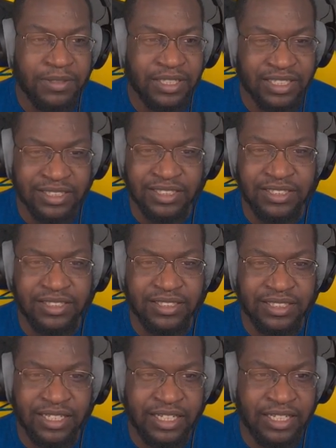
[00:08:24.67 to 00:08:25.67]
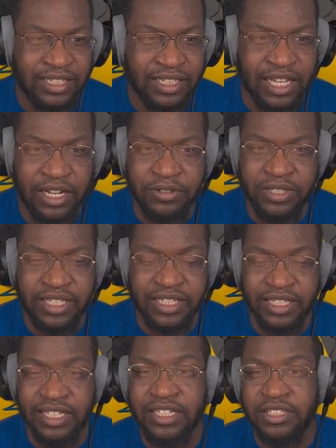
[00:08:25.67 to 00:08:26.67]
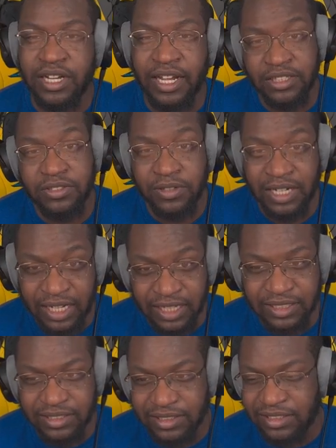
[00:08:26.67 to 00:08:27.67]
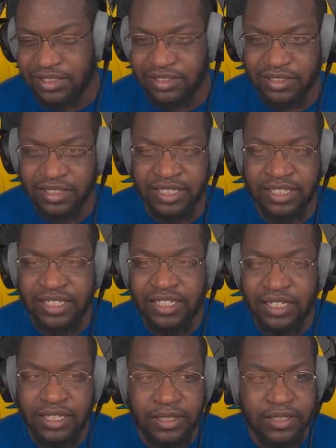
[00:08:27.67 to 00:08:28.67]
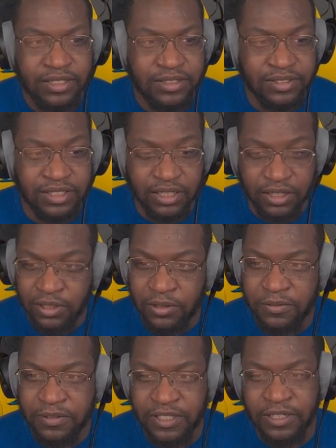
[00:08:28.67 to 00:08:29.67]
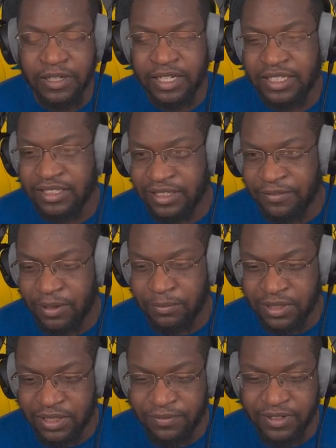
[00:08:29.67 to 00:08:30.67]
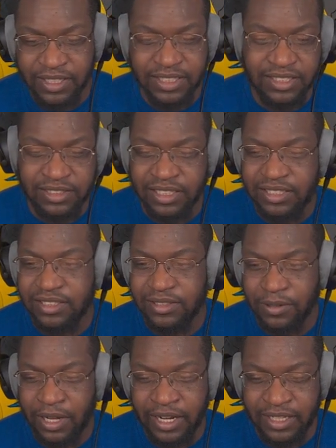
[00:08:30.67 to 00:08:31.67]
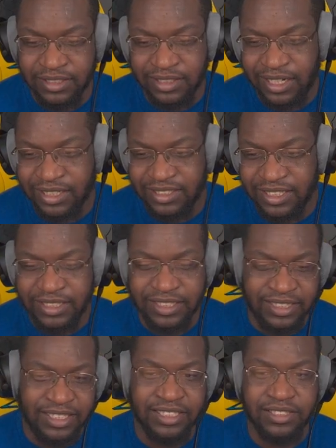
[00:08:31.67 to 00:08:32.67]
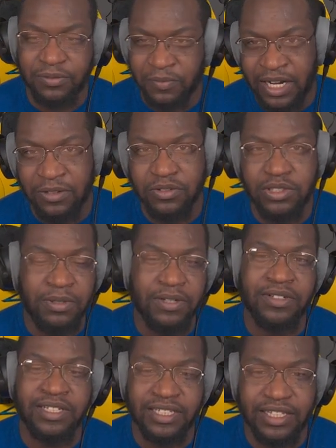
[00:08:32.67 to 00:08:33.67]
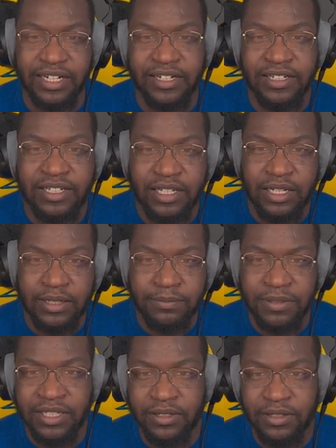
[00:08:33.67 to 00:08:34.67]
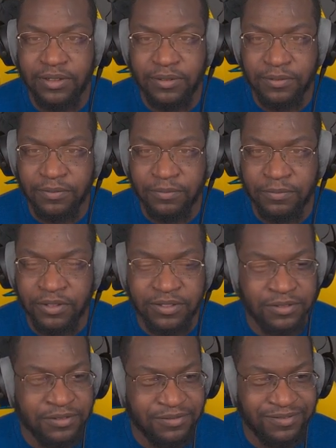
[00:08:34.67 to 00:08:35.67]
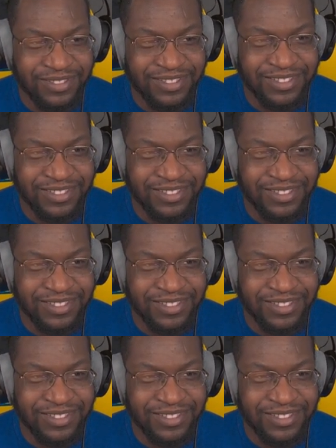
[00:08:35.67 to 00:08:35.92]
because they allow you to get extra husk, essentially. So it's like, if I'm looking for this, I have to kind of take this route to be able to get there. But we'll